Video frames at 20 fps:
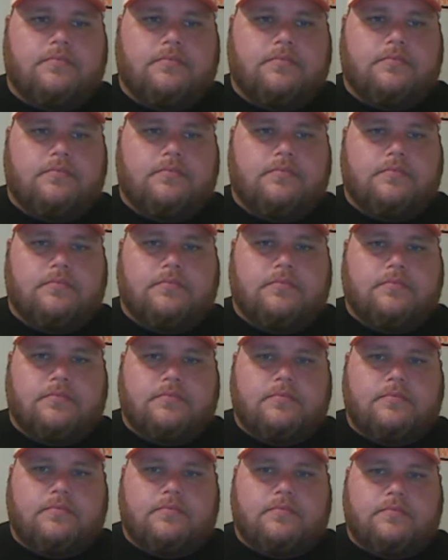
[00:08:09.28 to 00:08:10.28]

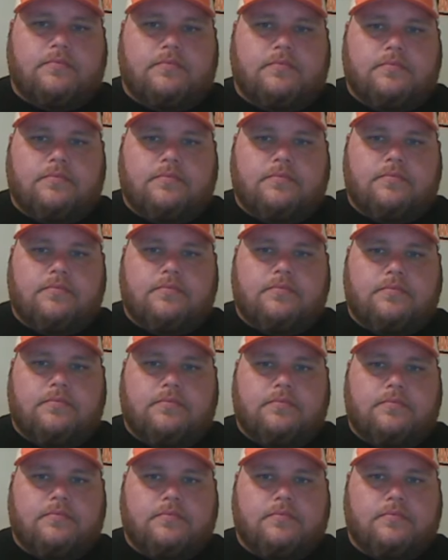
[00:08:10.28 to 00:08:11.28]

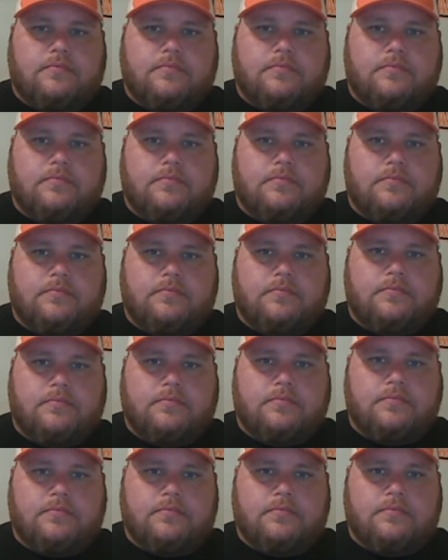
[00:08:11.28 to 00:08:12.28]

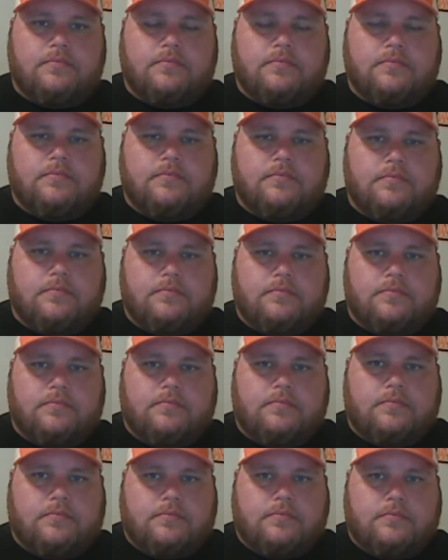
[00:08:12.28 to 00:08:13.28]

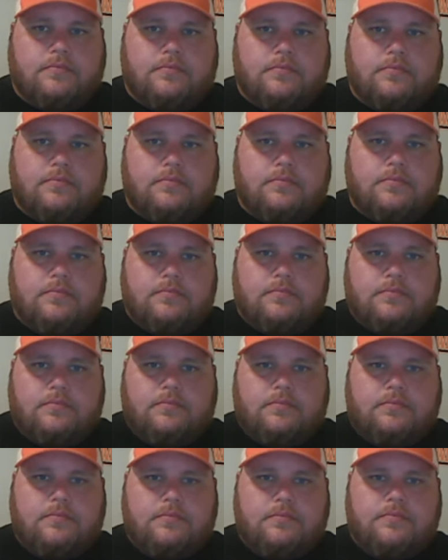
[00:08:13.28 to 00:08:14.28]

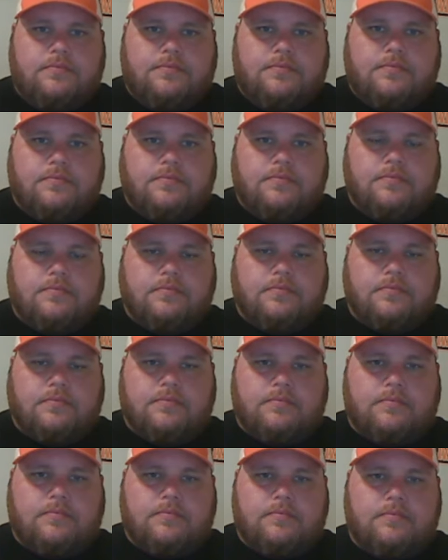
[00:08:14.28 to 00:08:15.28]

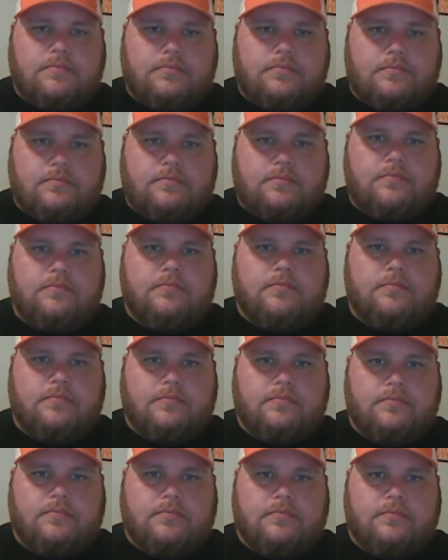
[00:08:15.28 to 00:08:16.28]

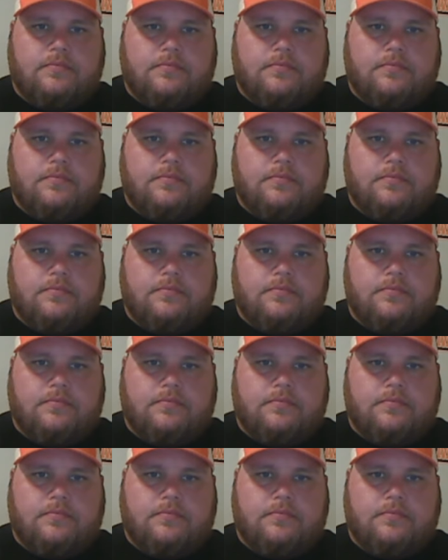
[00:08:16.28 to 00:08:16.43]
[no speech]